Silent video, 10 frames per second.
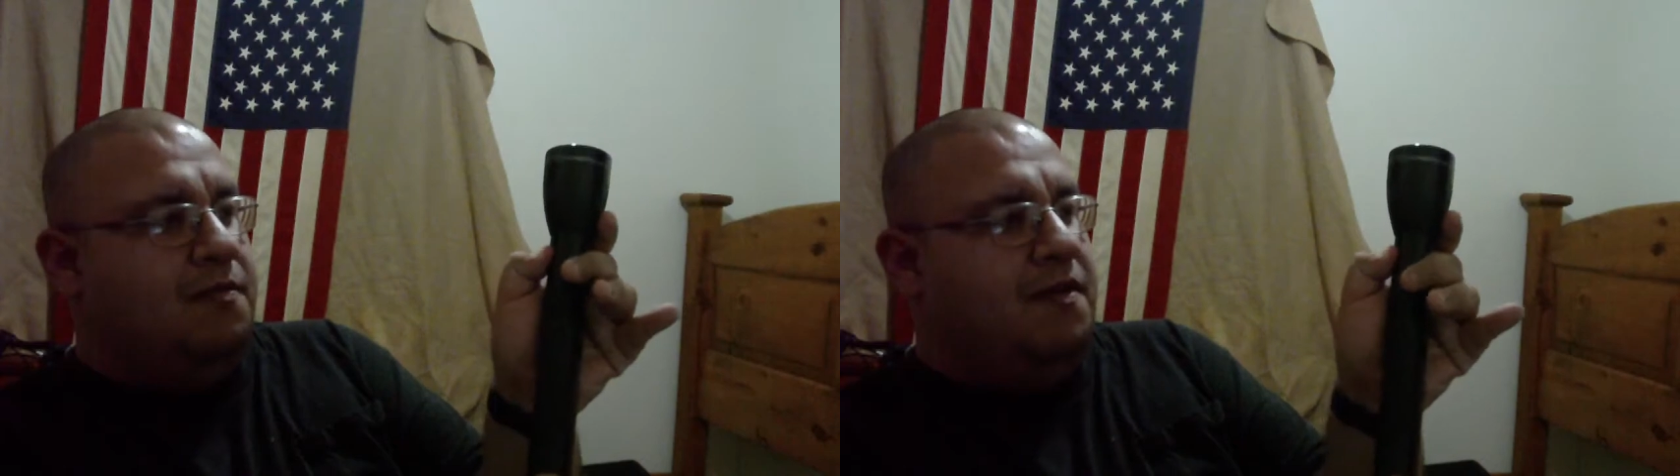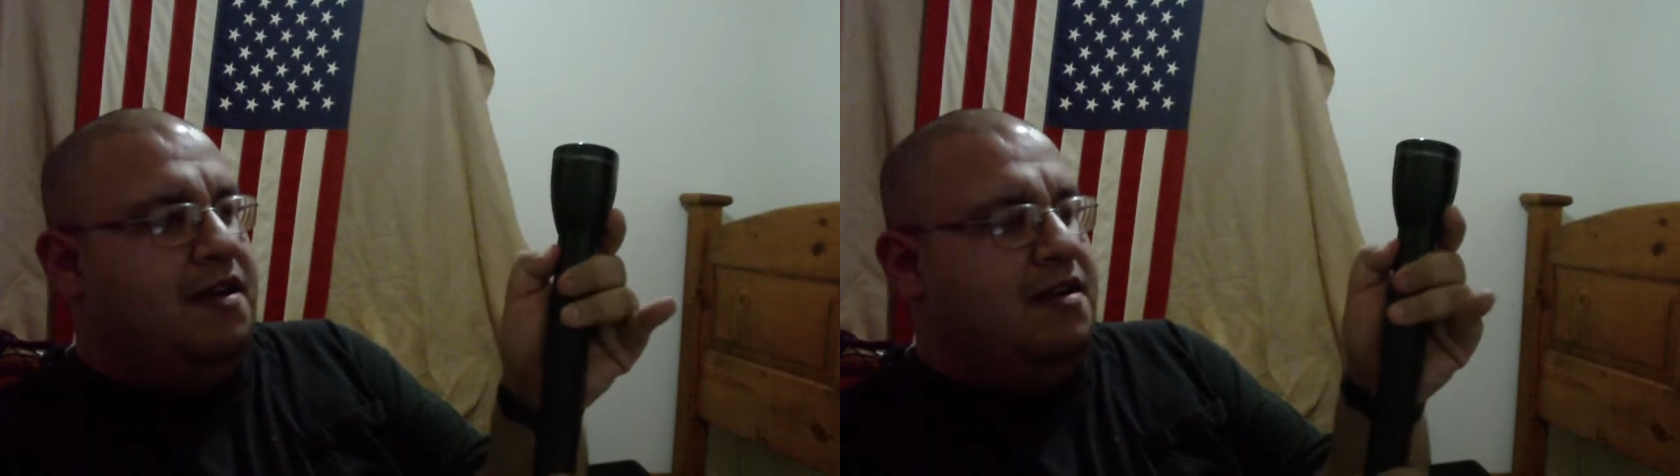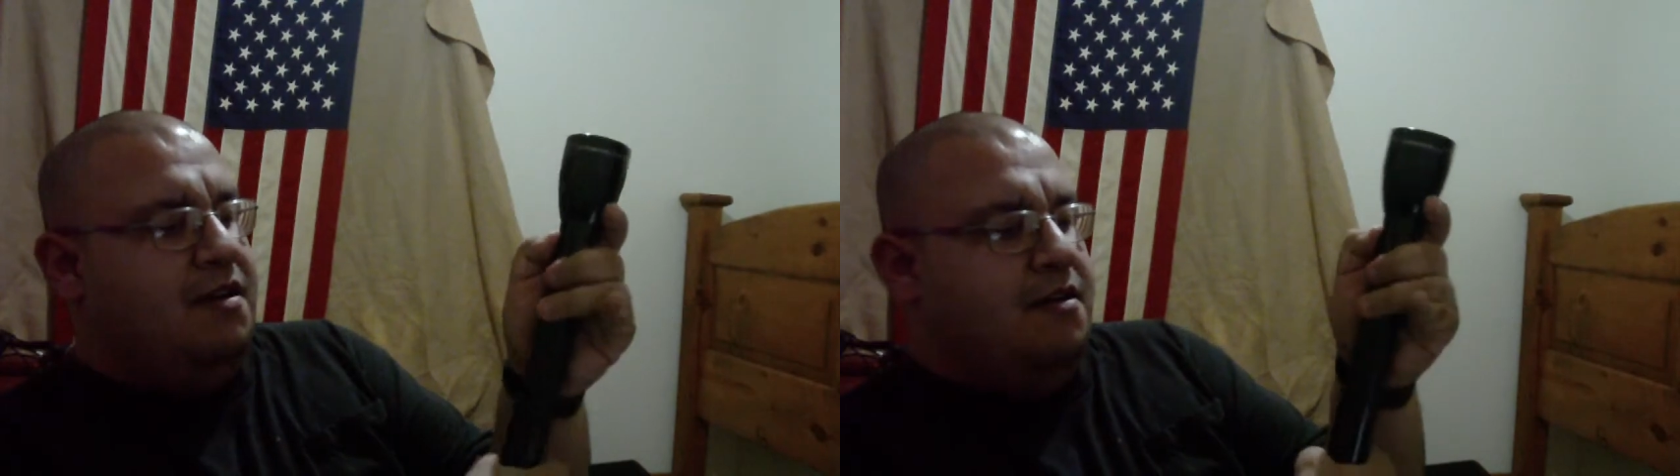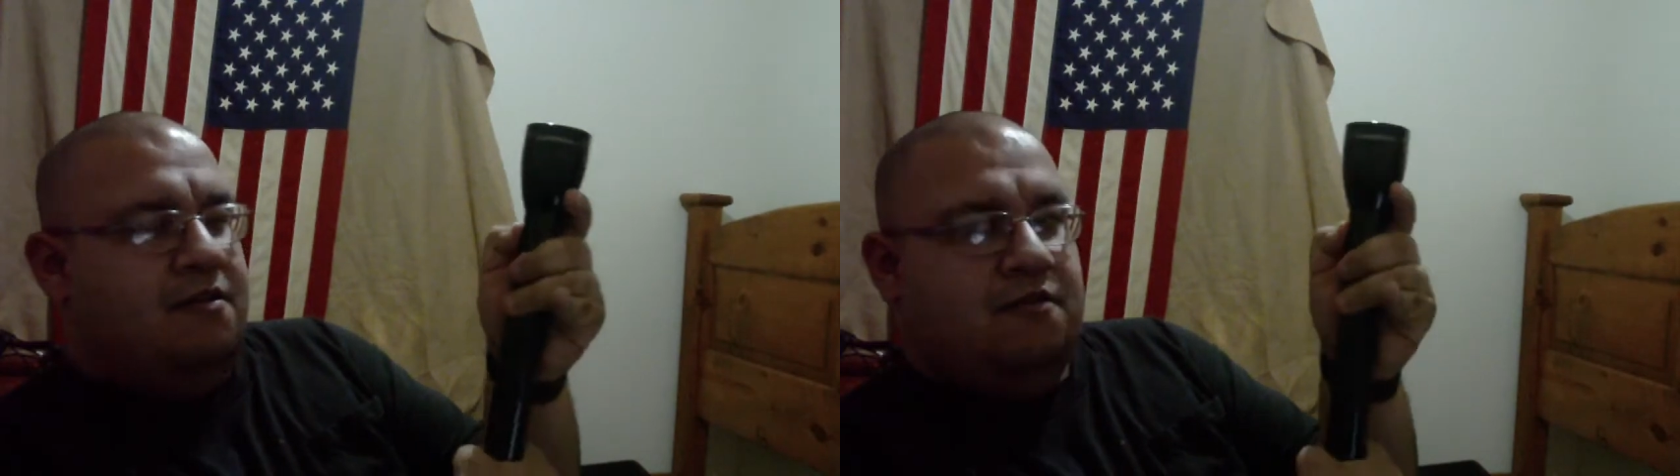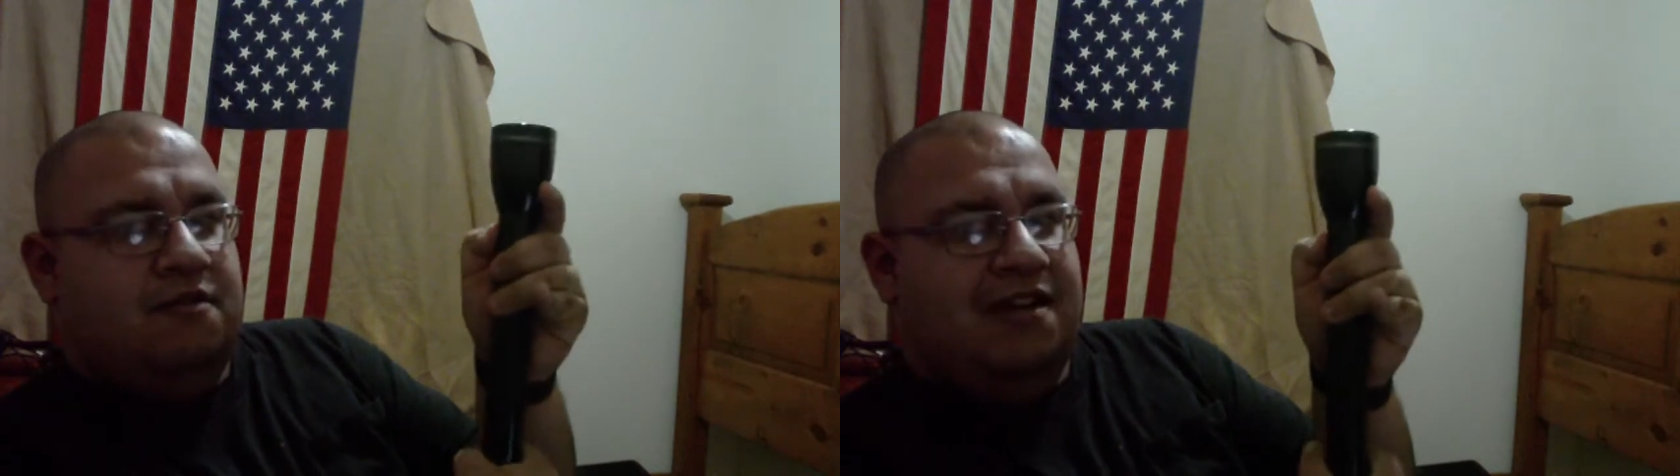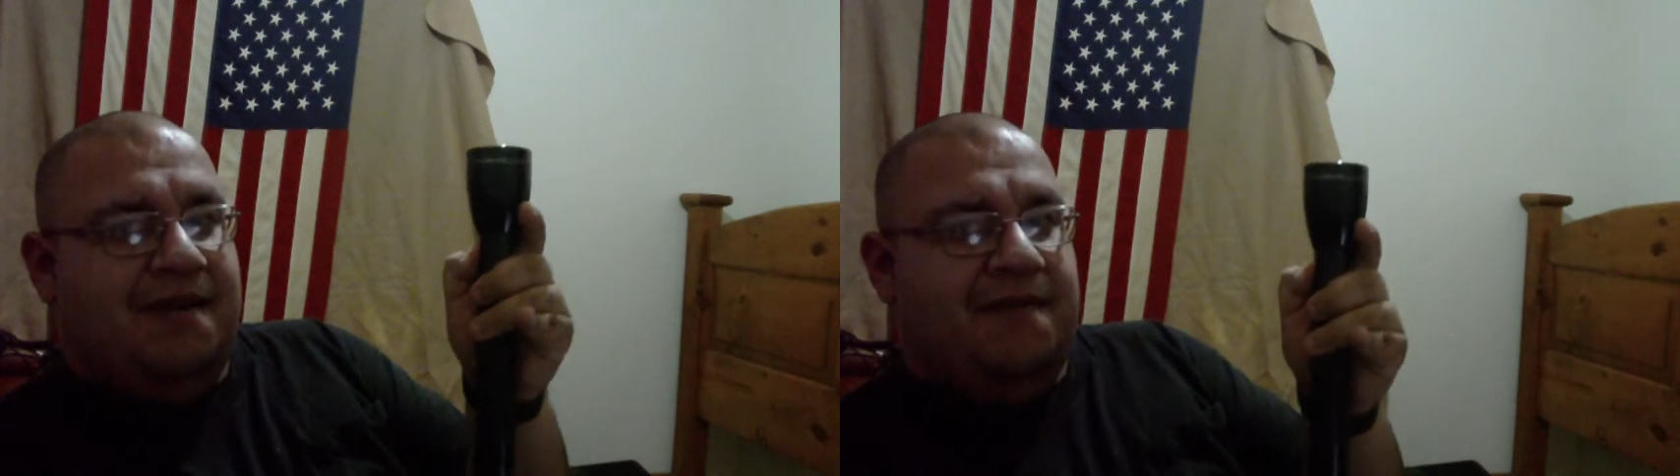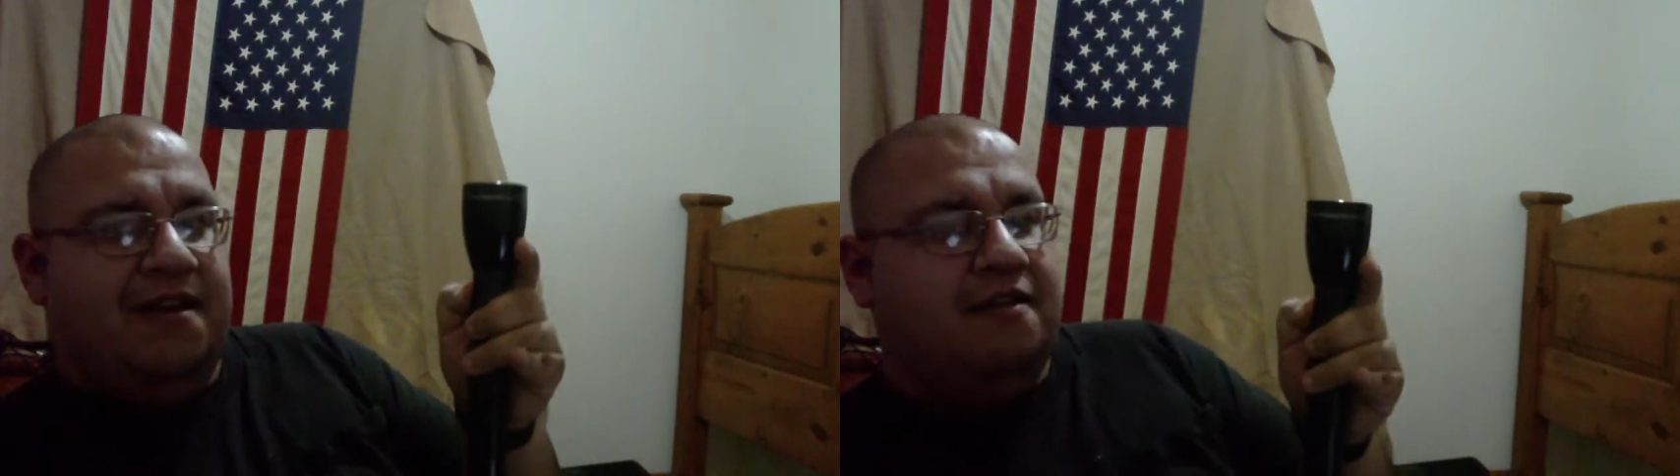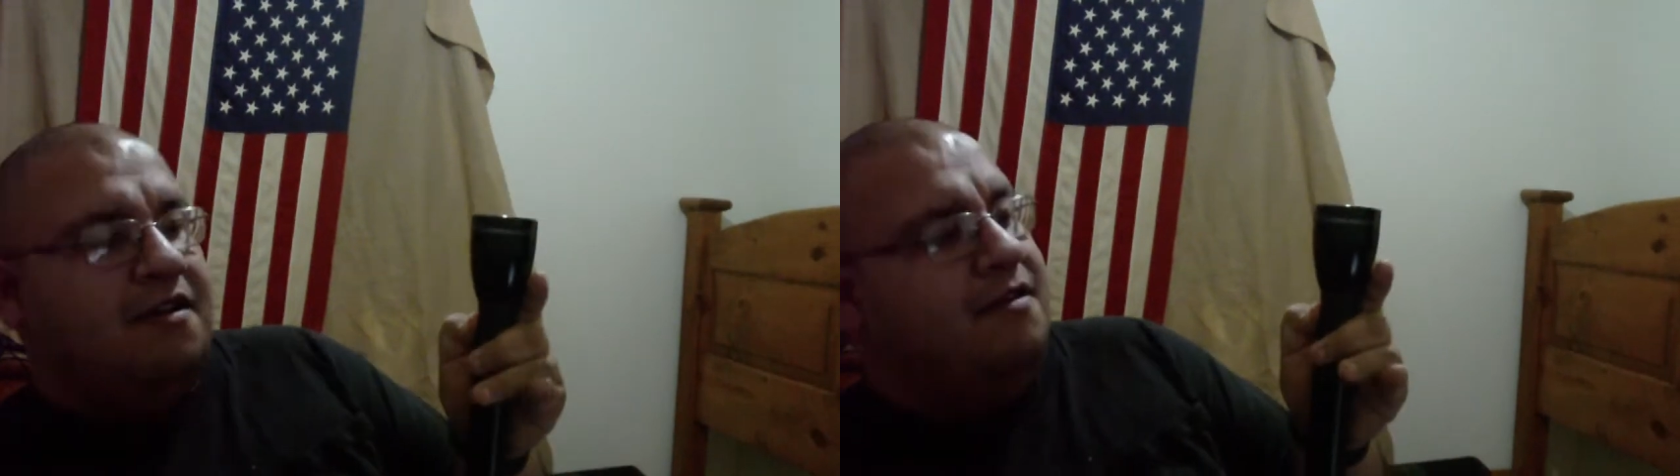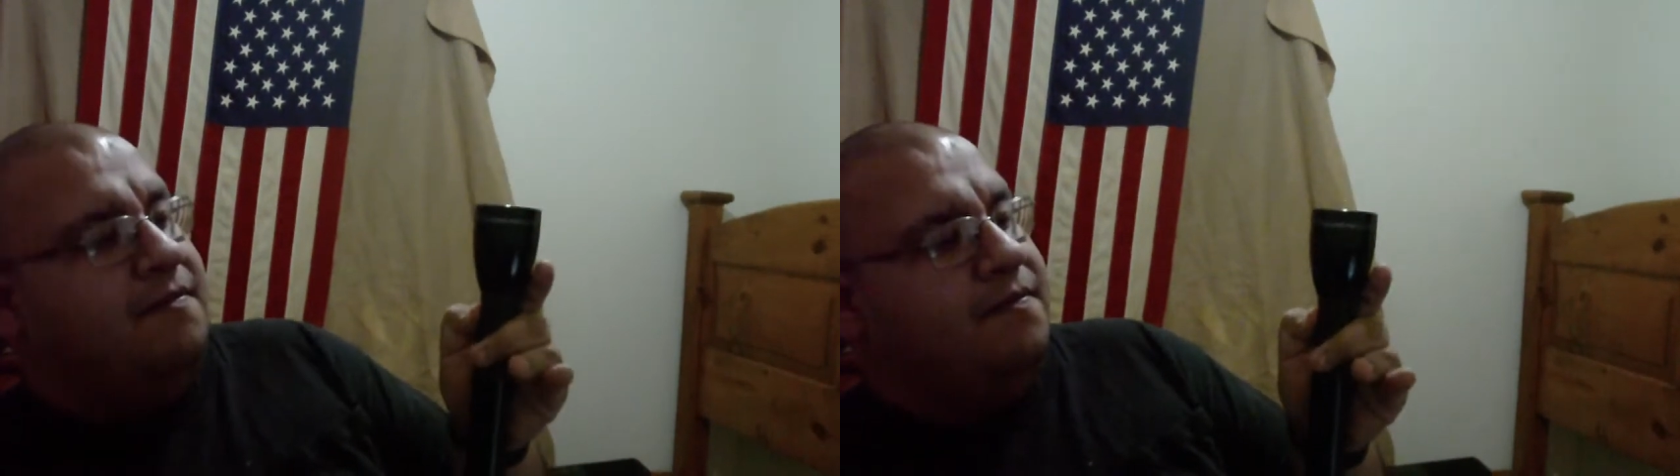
button, screw the cap back on,